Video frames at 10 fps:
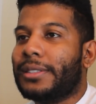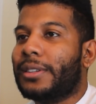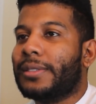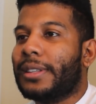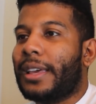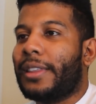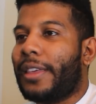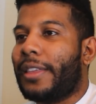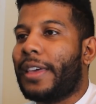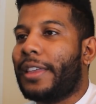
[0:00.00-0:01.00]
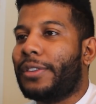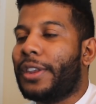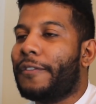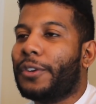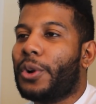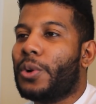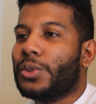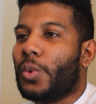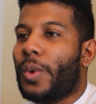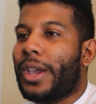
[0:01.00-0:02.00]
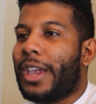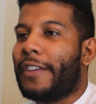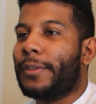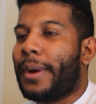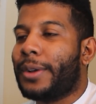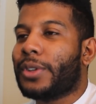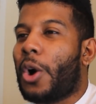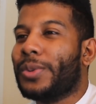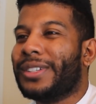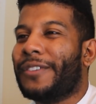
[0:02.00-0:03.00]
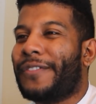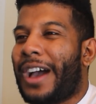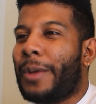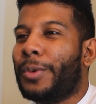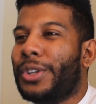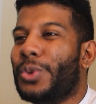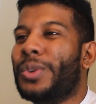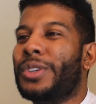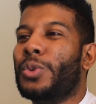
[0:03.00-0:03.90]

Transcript: You know, like that never goes away. Everybody's always going to vibe with it.